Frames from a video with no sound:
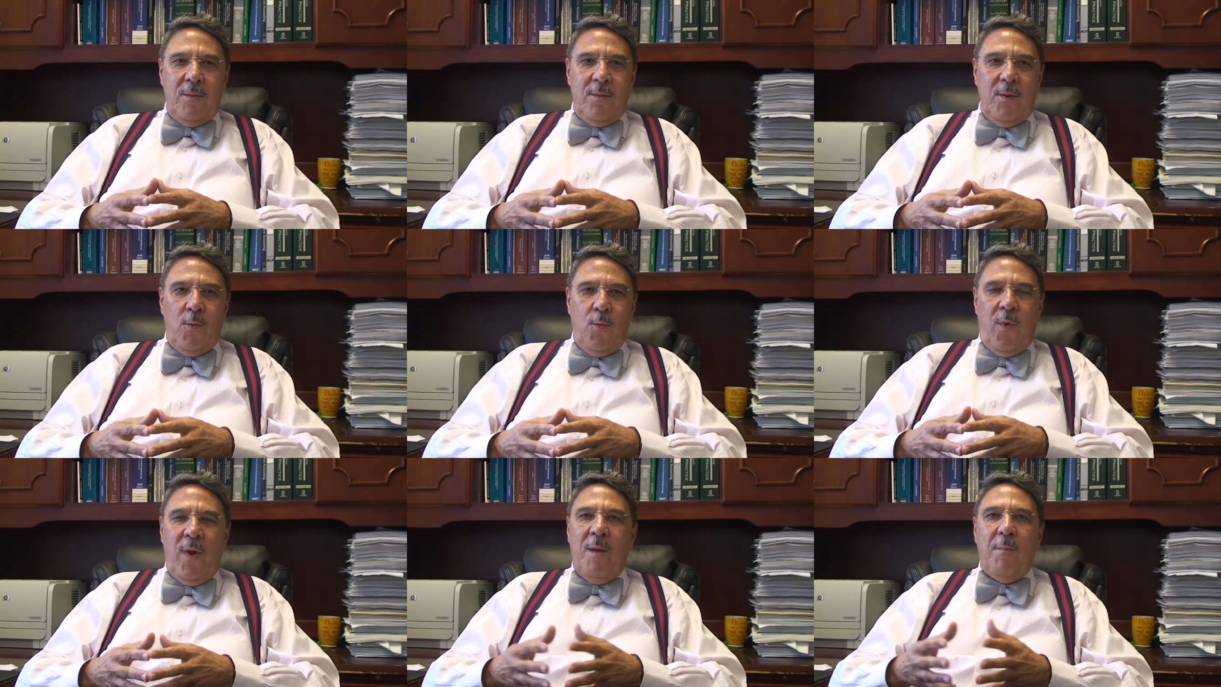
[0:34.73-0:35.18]

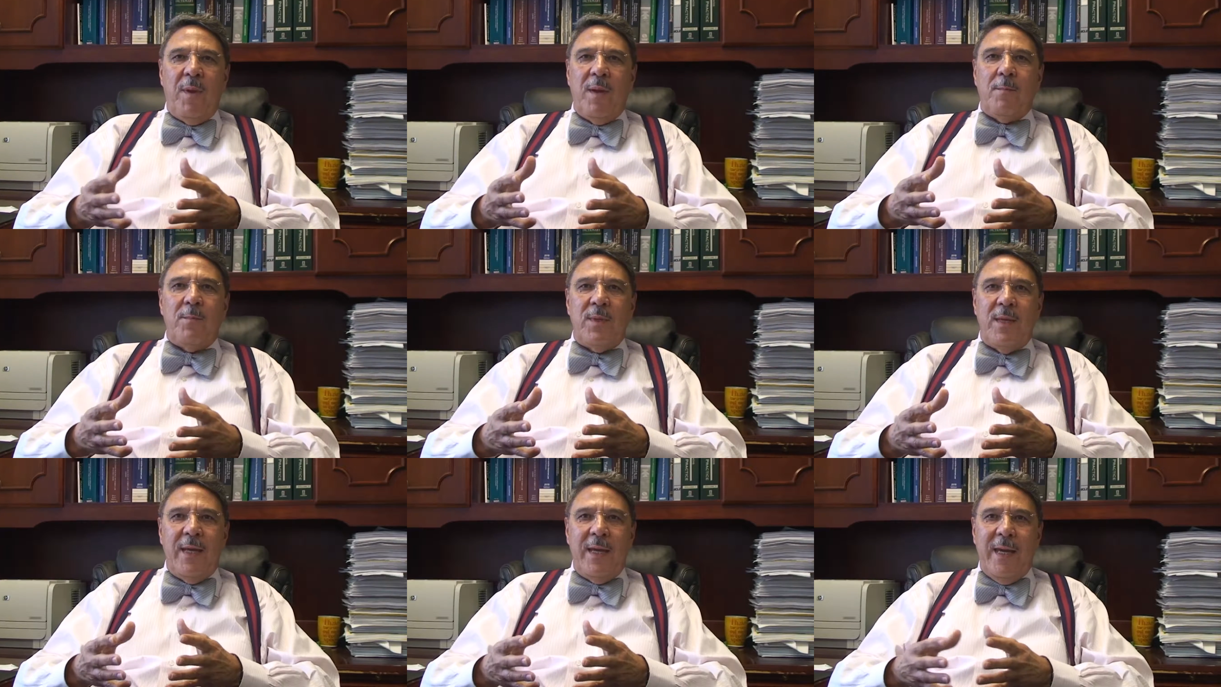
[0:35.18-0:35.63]

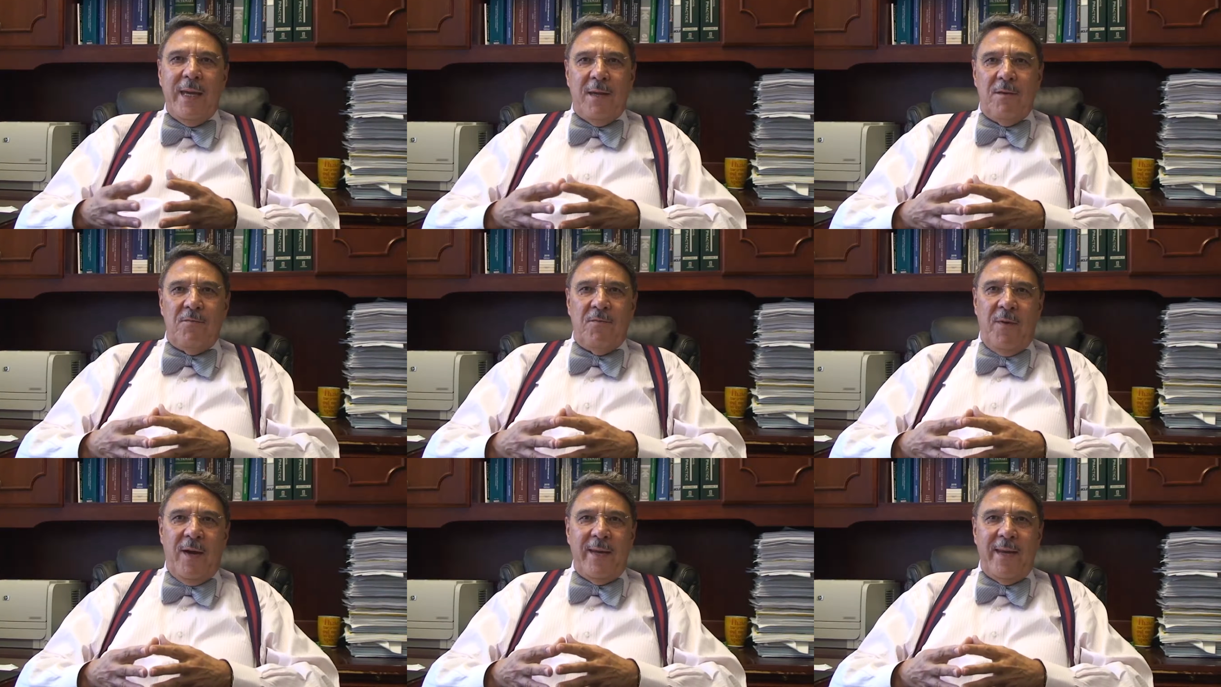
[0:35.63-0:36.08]
WebMD
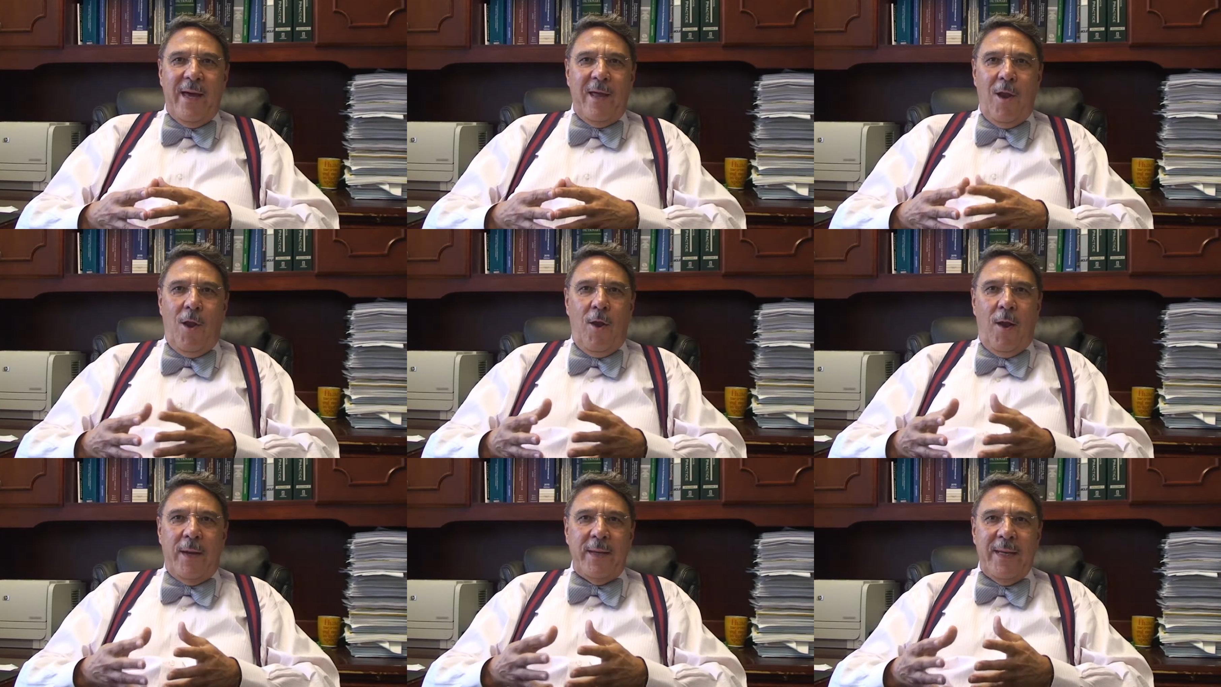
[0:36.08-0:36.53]
and find
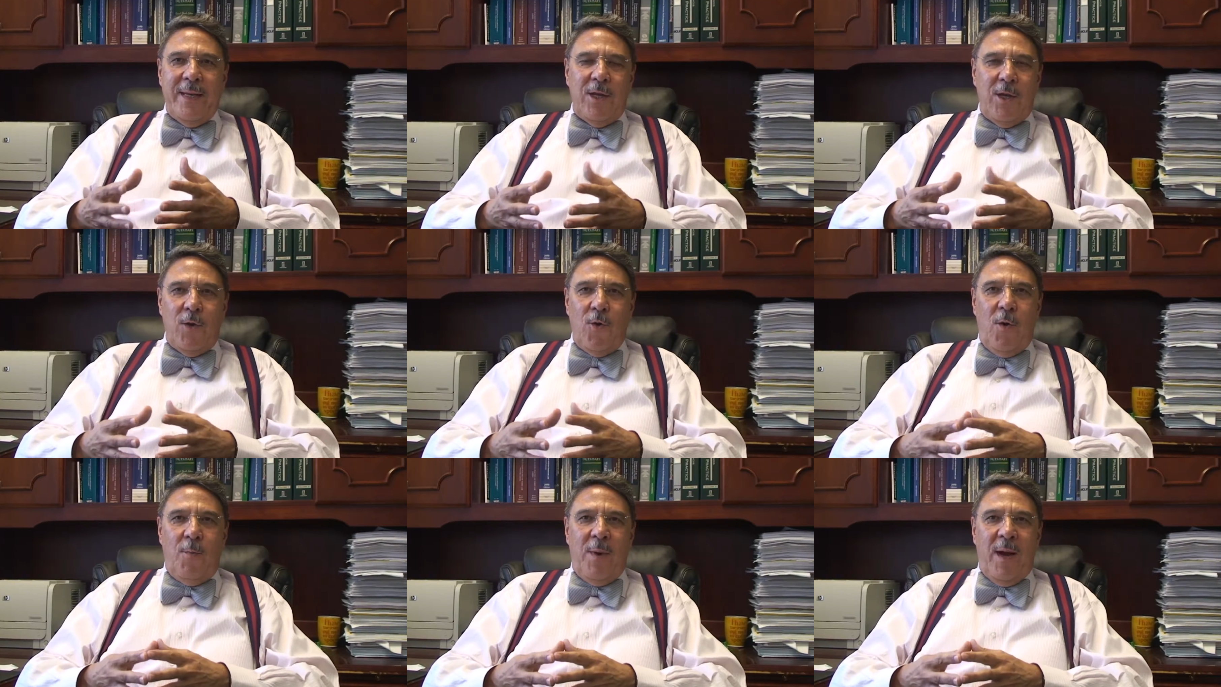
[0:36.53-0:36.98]
out all I need
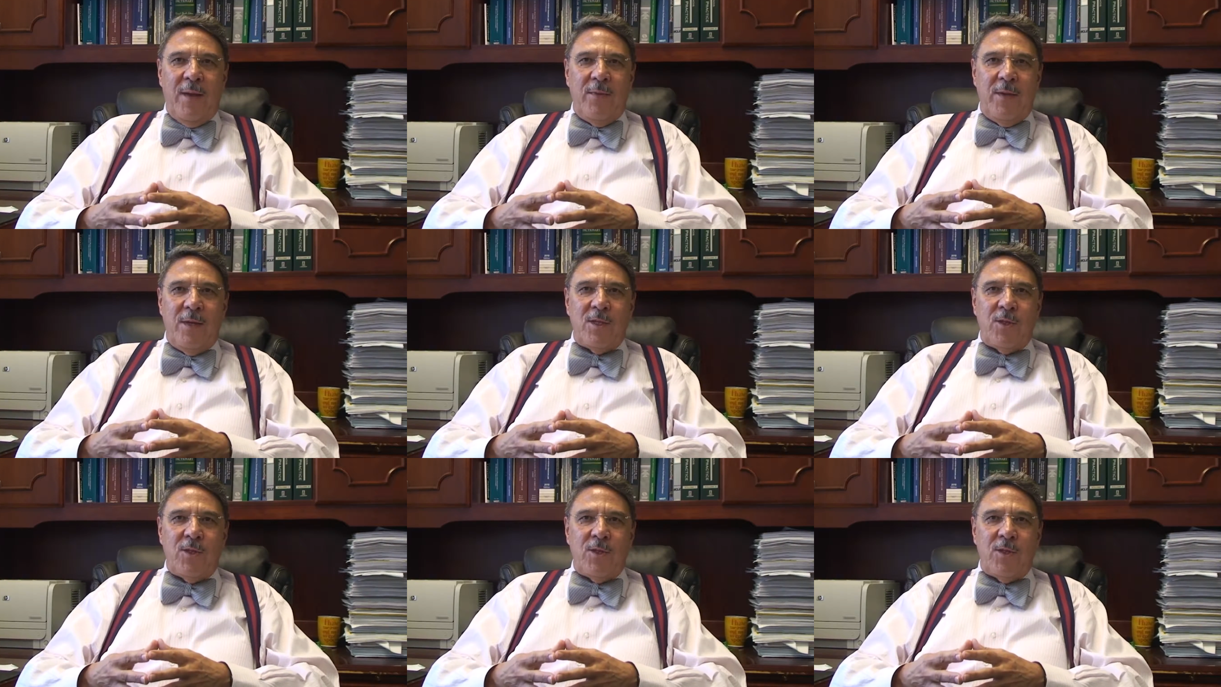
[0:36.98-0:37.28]
to know about